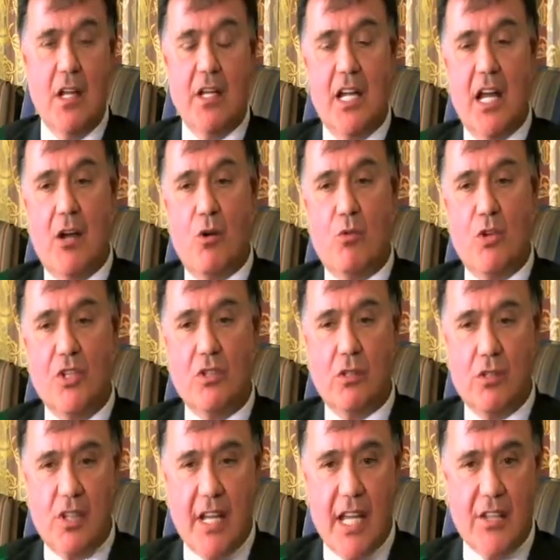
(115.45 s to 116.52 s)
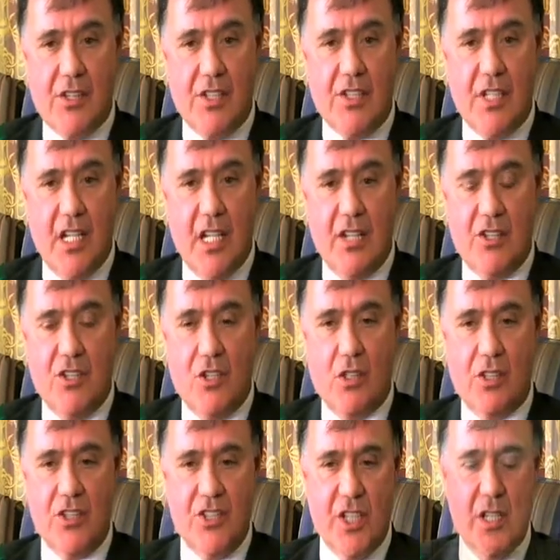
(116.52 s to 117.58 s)
Now, when you look at the teeth and
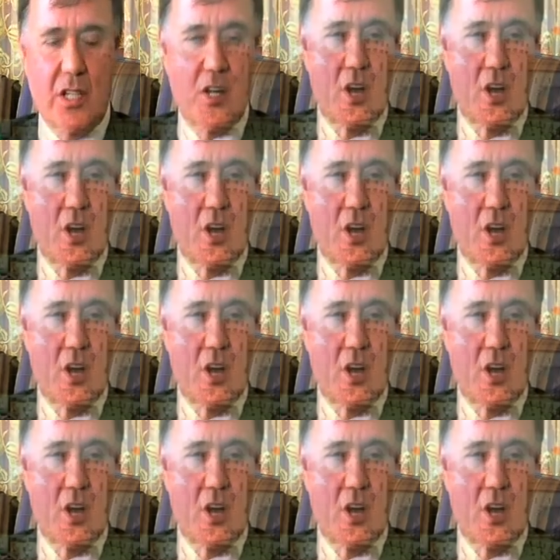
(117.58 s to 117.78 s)
you'll see the